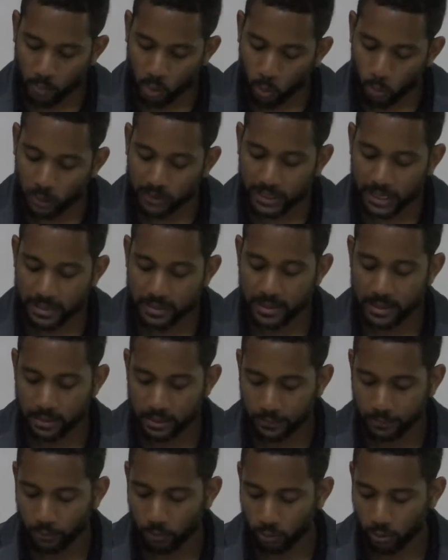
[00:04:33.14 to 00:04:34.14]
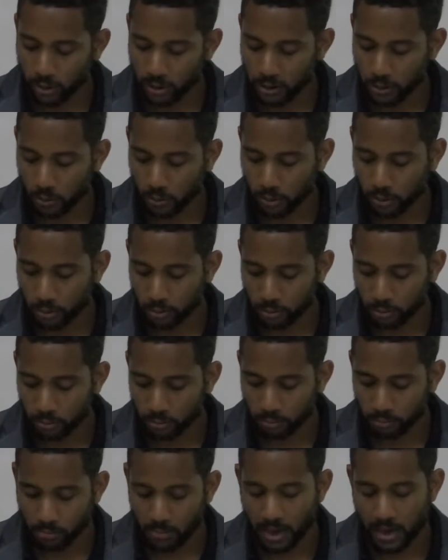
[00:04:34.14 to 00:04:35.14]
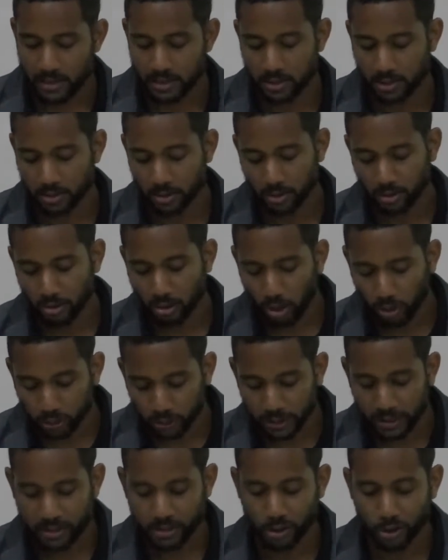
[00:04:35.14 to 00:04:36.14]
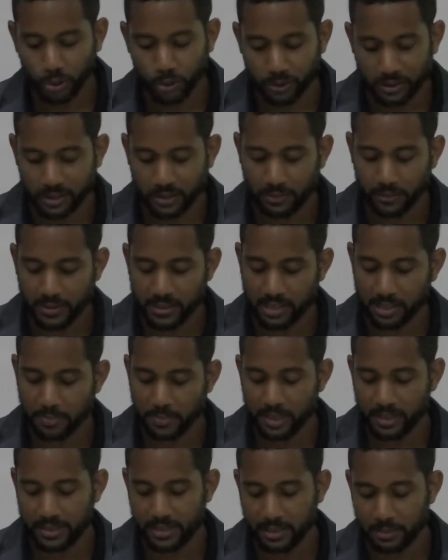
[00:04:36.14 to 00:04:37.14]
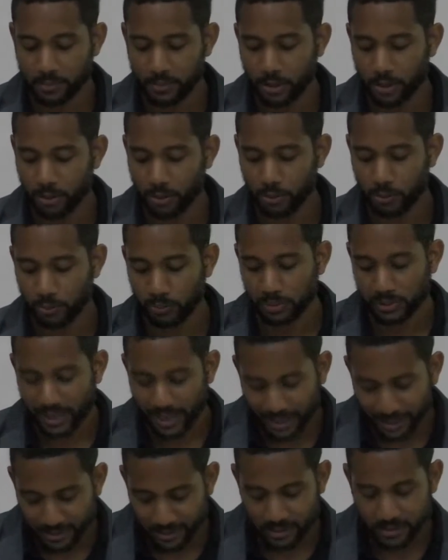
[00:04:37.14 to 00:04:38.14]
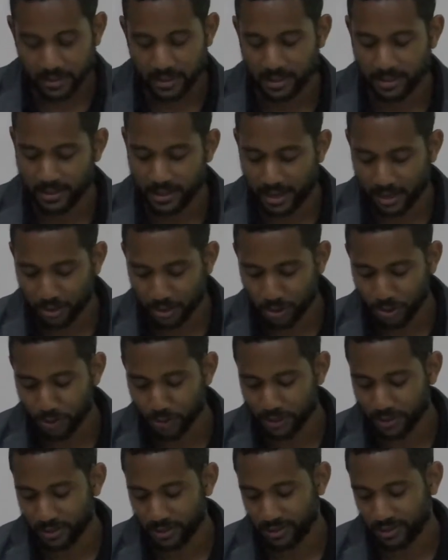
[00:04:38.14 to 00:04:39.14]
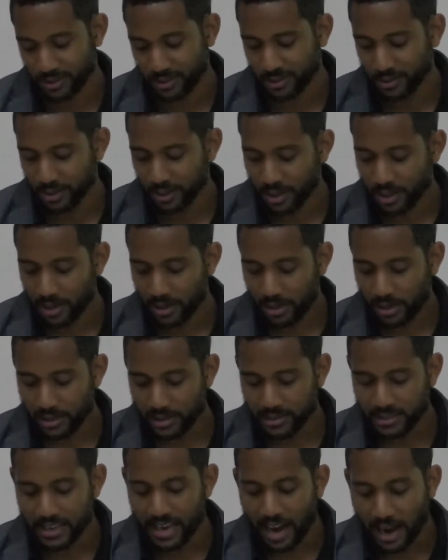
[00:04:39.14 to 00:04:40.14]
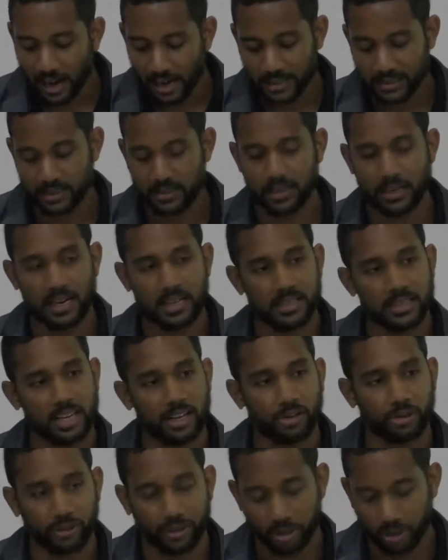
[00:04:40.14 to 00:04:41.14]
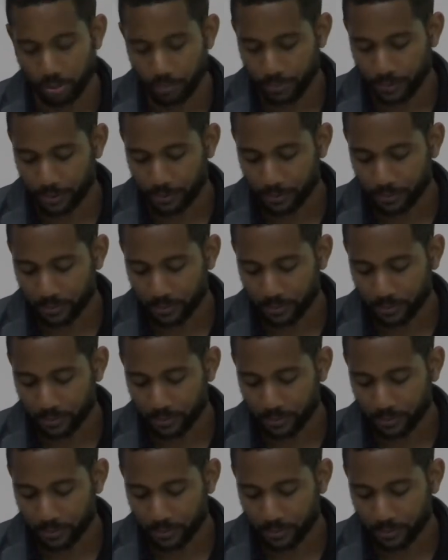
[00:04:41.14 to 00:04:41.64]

what I intend to focus on, as counterintuitive as it may seem to you scientists and science students, is the art in art psychotherapy.